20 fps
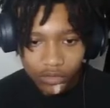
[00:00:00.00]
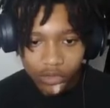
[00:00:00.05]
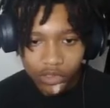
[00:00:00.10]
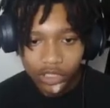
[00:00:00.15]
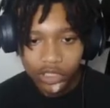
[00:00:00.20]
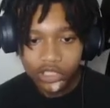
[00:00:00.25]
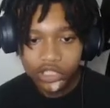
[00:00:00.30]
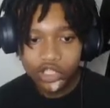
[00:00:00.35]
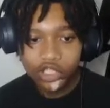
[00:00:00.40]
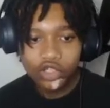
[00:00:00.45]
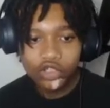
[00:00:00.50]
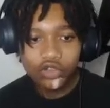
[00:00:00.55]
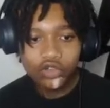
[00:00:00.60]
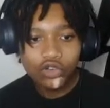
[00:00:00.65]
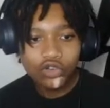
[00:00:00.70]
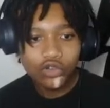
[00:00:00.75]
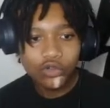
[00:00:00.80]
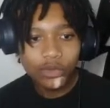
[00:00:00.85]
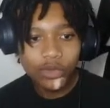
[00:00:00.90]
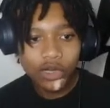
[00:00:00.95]
A
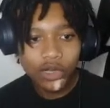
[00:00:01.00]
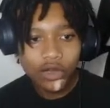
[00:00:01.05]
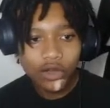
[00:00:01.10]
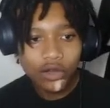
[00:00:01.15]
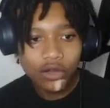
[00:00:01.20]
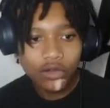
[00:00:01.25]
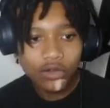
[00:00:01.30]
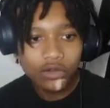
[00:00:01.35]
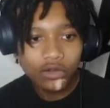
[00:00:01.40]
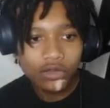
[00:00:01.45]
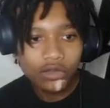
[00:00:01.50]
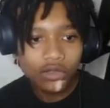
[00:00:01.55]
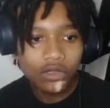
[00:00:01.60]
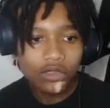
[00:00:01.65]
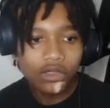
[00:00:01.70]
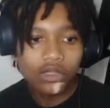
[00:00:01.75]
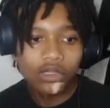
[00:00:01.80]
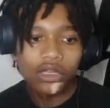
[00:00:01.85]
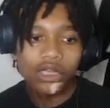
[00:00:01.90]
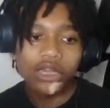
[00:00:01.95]
two, bro?
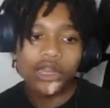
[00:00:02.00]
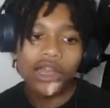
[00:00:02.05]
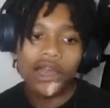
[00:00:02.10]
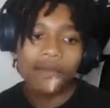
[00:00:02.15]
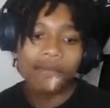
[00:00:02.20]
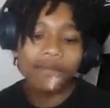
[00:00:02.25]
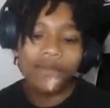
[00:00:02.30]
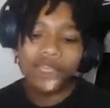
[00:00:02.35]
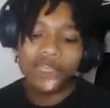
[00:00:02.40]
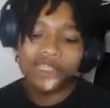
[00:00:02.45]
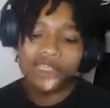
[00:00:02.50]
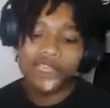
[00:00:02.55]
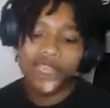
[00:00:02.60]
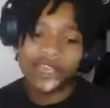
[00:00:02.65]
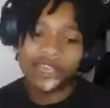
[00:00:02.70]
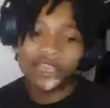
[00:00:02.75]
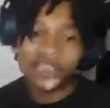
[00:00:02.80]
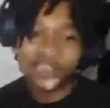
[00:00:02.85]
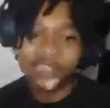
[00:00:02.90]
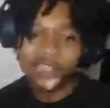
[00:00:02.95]
And I missed
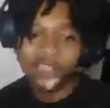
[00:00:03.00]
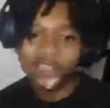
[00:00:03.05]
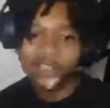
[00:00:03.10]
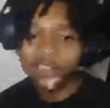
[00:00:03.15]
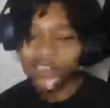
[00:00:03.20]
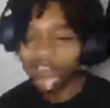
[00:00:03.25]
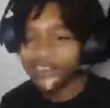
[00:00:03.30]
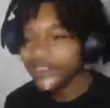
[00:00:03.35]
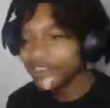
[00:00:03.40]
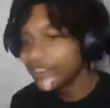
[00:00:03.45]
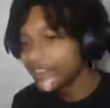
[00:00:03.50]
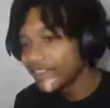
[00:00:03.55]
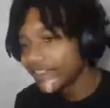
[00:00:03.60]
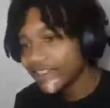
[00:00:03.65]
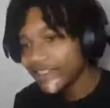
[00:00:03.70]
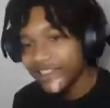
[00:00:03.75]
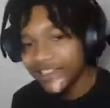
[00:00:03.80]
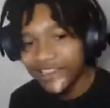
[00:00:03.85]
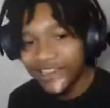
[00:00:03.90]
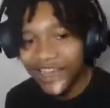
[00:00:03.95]
that shit.
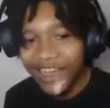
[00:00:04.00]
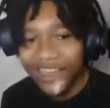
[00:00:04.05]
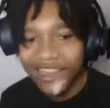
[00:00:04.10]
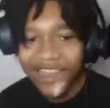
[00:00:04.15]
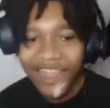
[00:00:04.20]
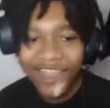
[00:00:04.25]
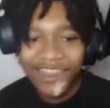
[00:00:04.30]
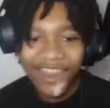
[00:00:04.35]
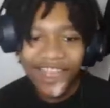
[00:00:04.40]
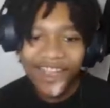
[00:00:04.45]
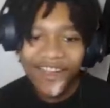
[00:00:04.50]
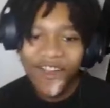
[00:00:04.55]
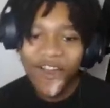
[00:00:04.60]
That like like